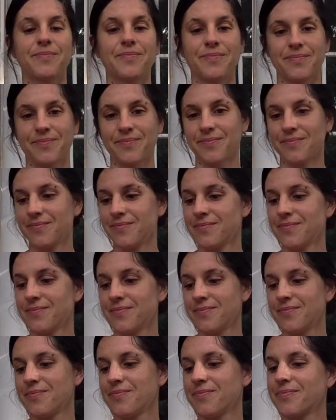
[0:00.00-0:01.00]

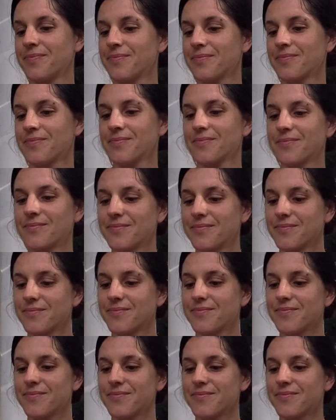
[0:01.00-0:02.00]

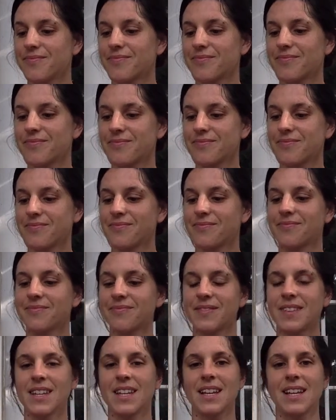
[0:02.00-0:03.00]

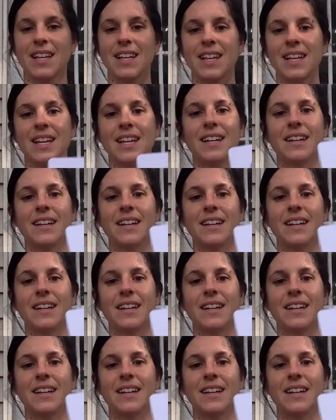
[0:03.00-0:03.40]
(silence)